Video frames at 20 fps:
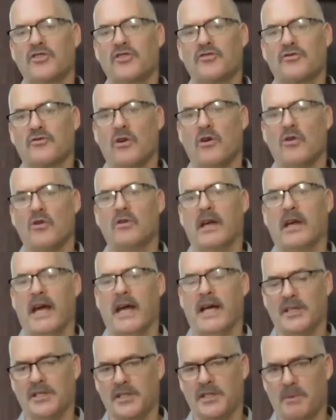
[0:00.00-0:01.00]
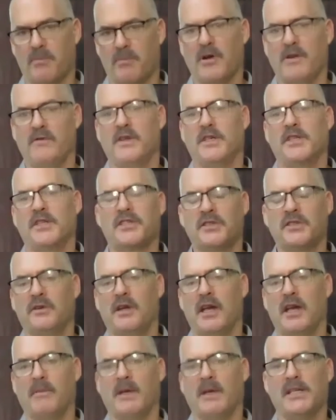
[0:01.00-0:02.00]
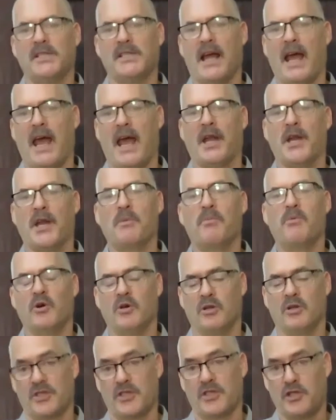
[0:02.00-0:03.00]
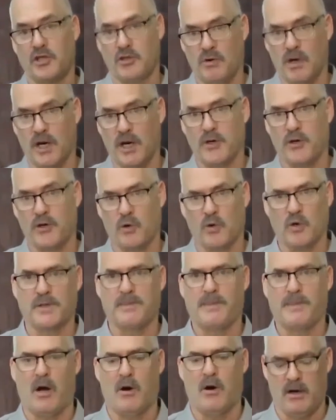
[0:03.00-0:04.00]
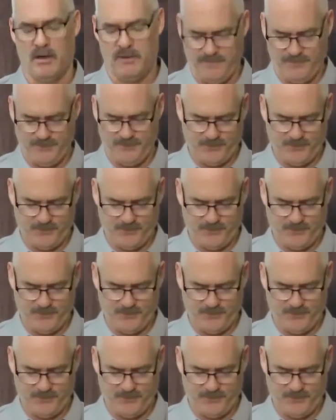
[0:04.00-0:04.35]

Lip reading: stroke as the previous two Hemis, and it produced 200 horsepower.